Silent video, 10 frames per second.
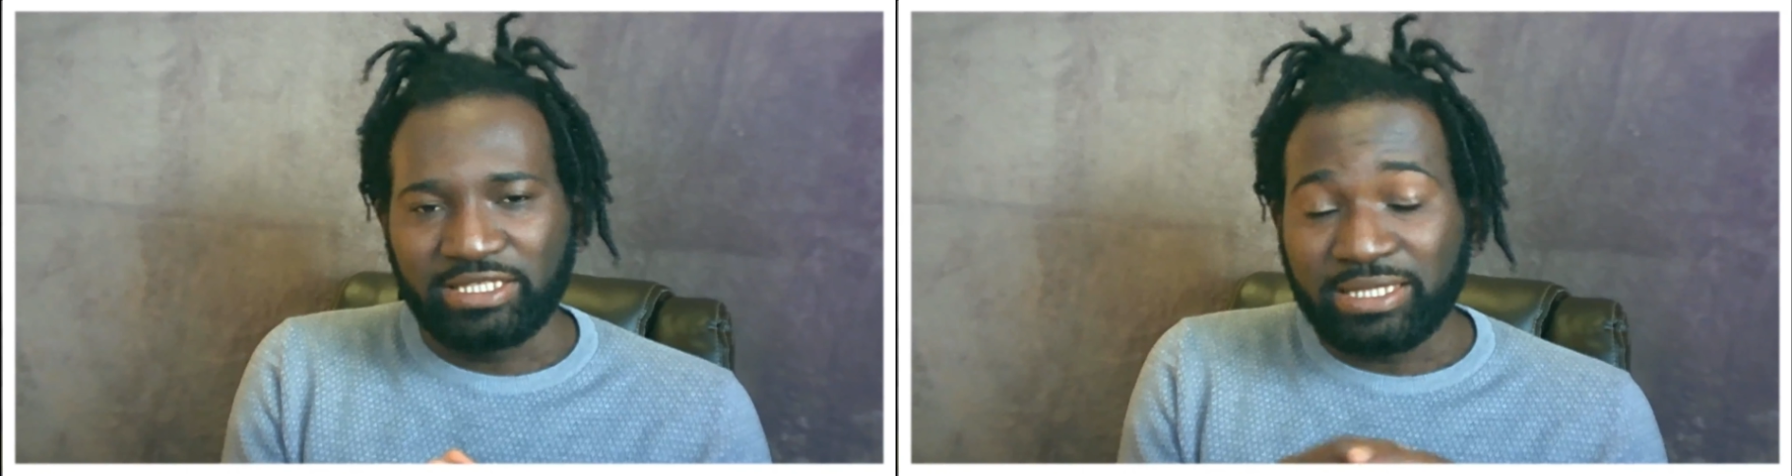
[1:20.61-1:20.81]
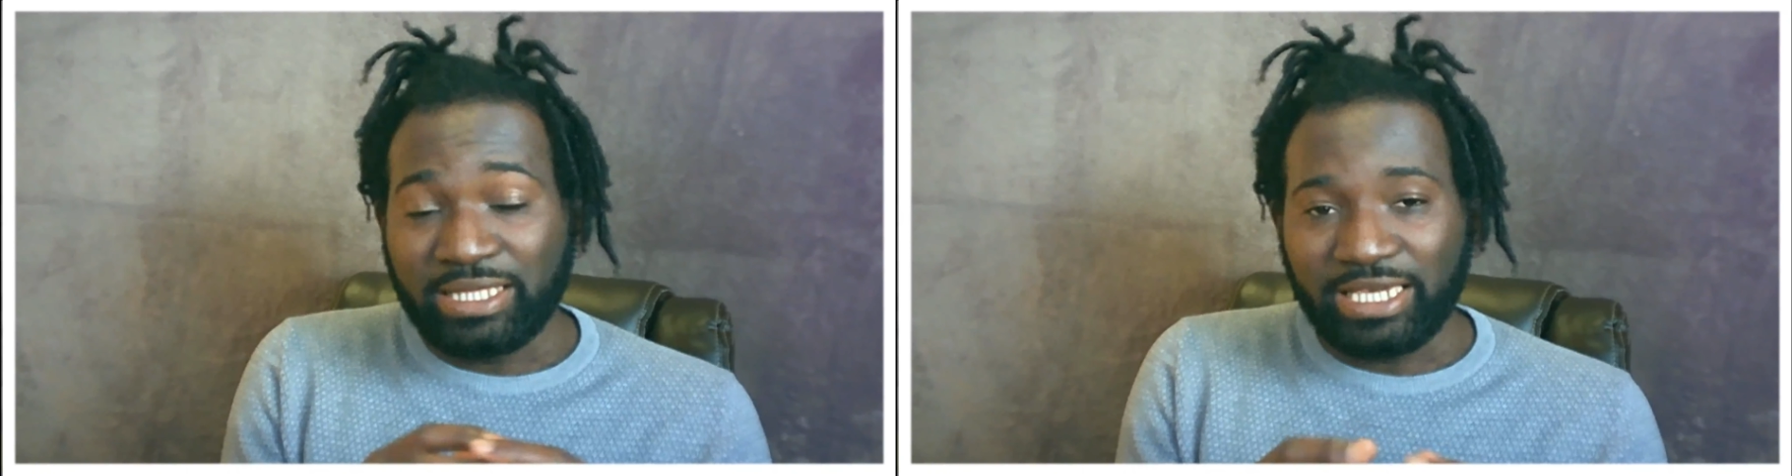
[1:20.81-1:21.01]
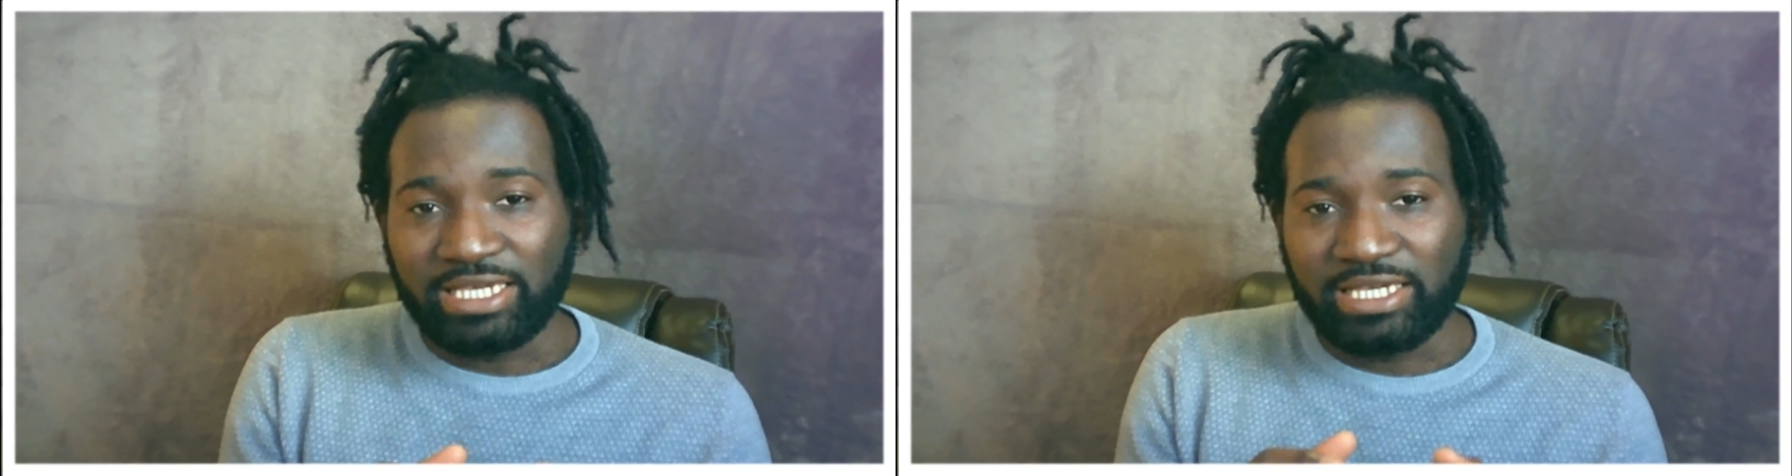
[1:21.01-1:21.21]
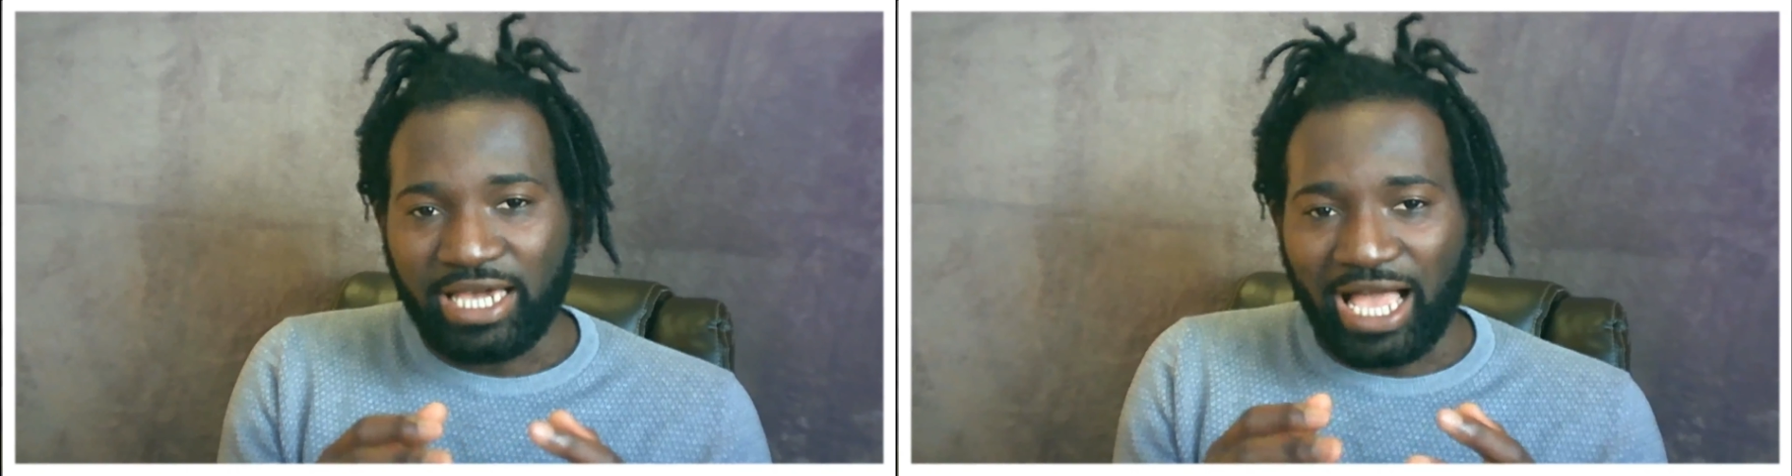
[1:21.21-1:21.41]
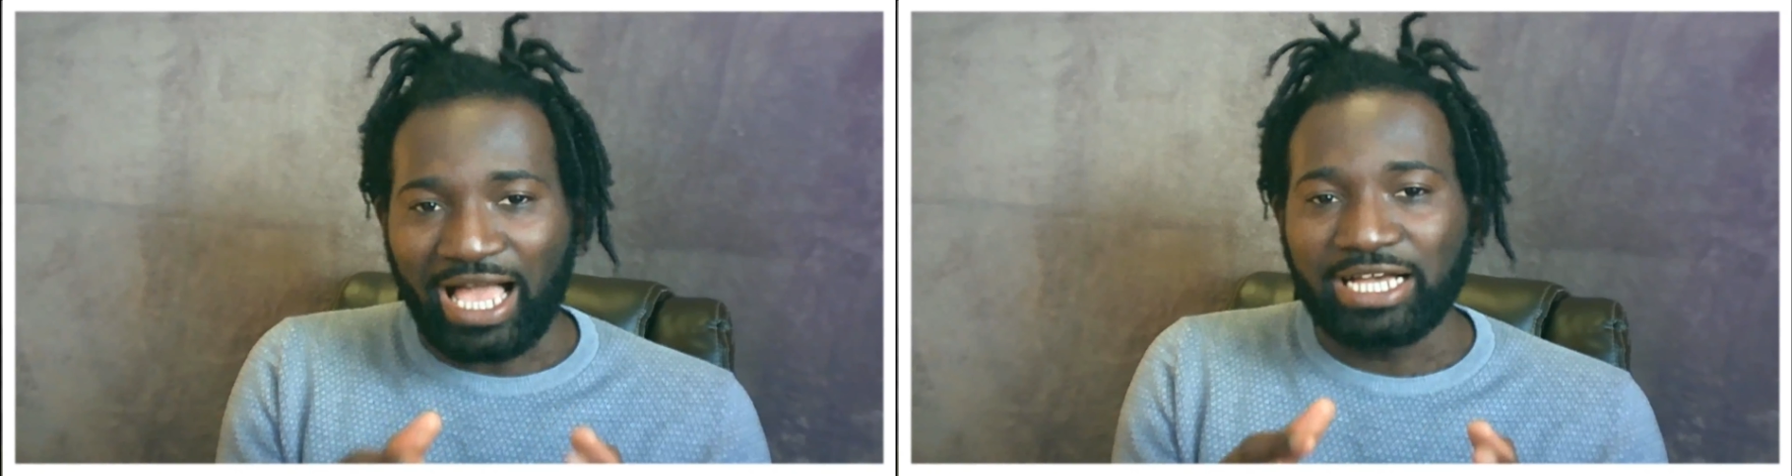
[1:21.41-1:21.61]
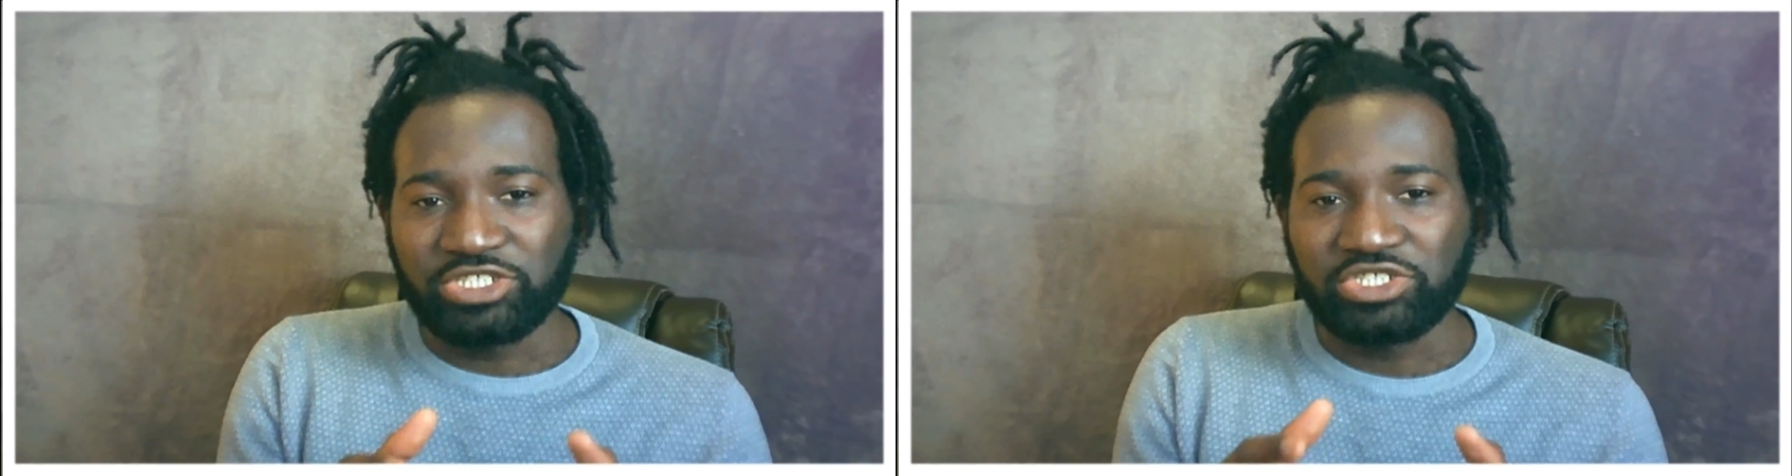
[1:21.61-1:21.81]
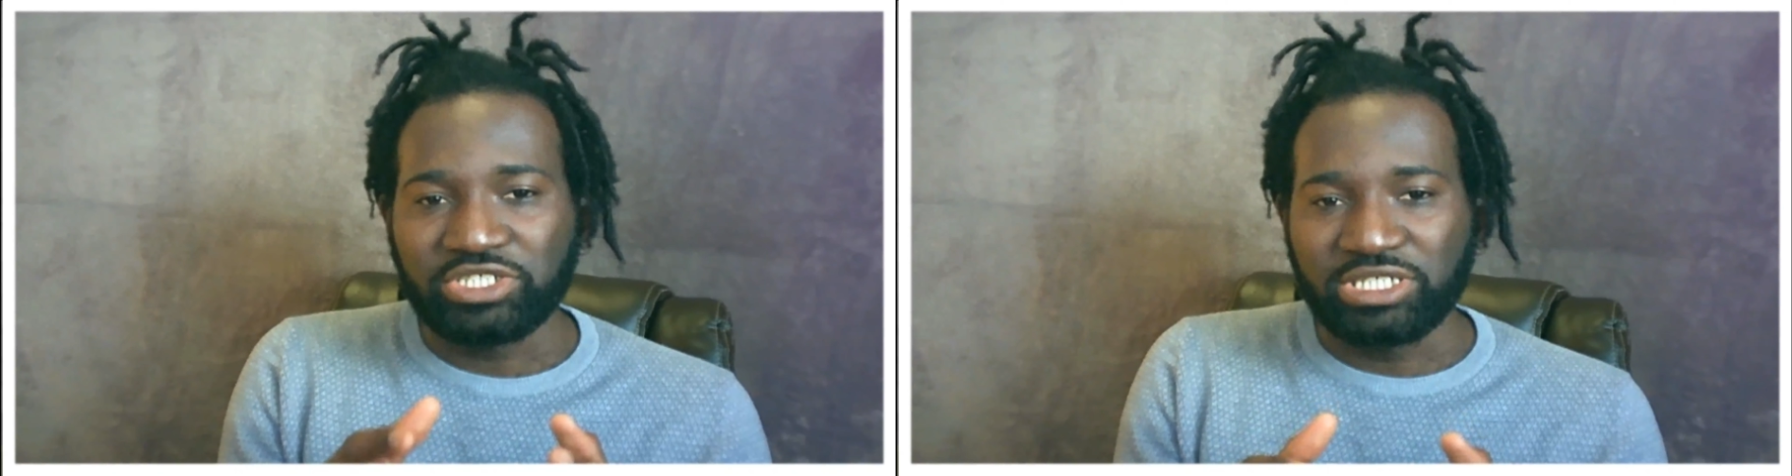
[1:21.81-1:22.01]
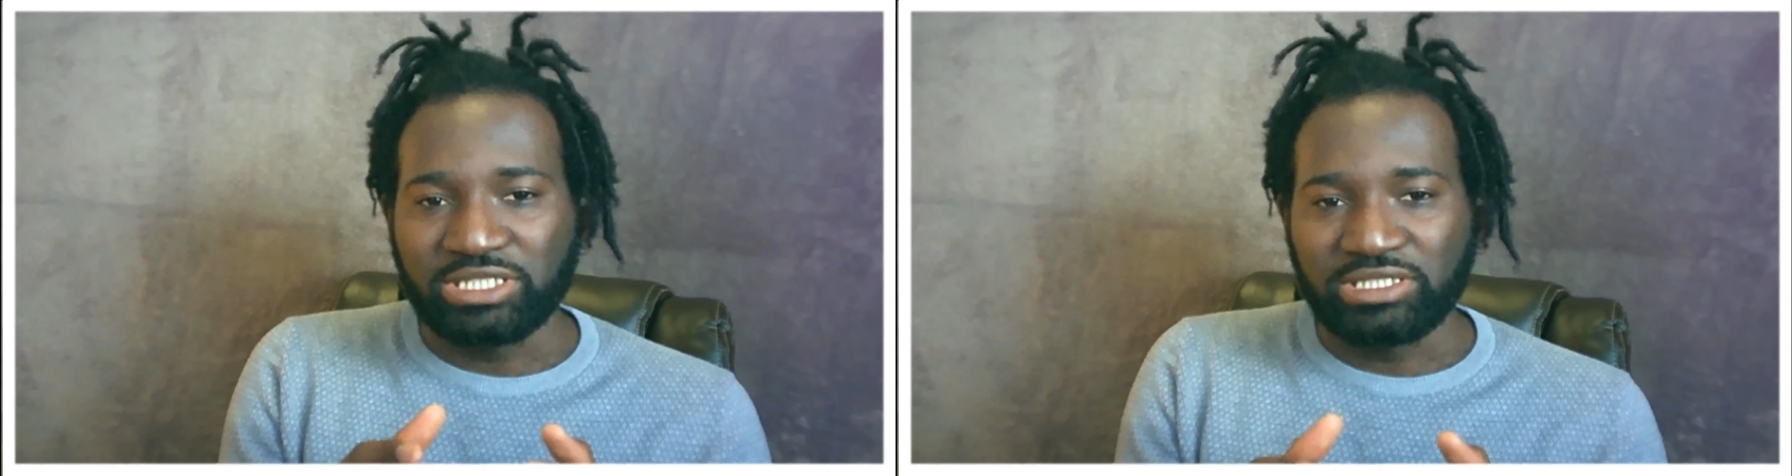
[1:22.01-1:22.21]
take
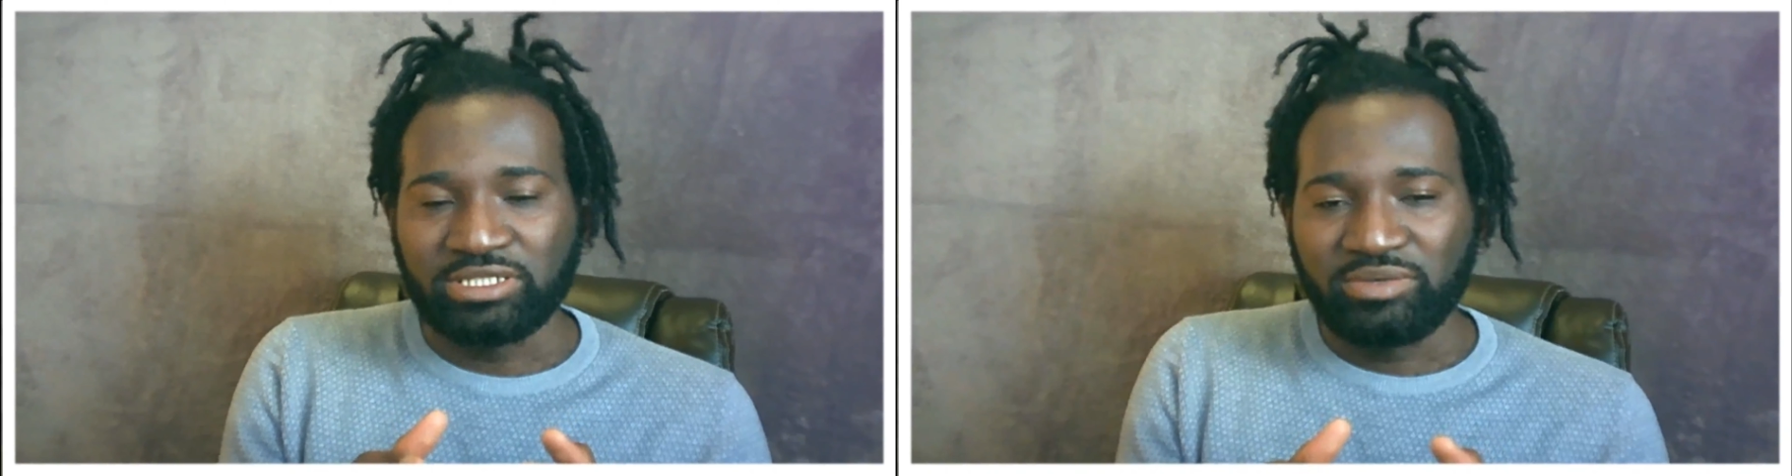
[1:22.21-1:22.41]
action